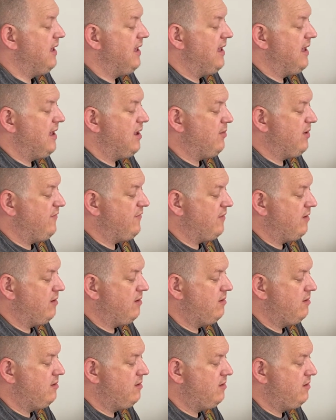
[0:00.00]
However,
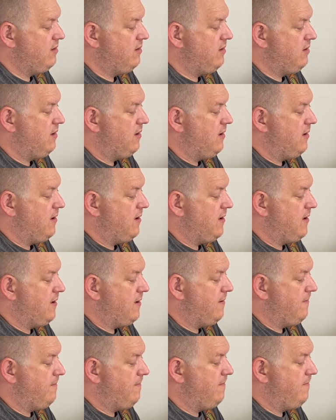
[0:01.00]

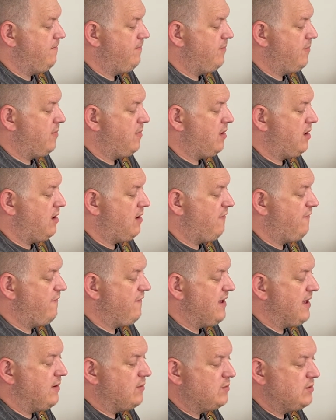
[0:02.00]
I
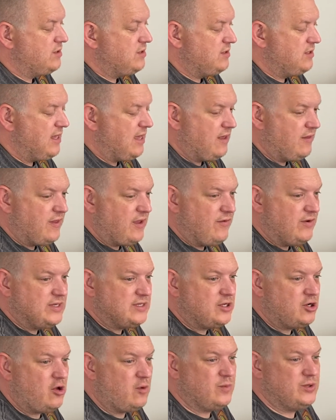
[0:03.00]
found that there is
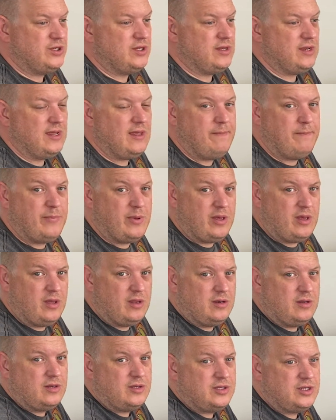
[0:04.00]
an option in
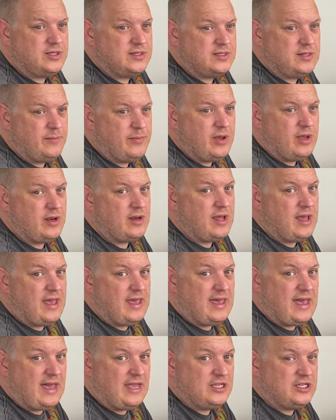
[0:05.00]
Burn just to burn a
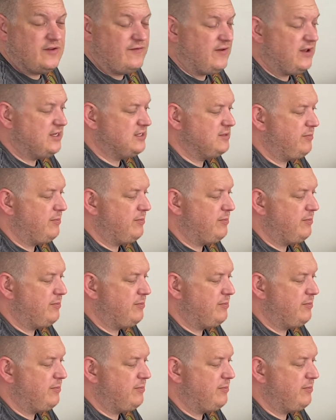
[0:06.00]
HFS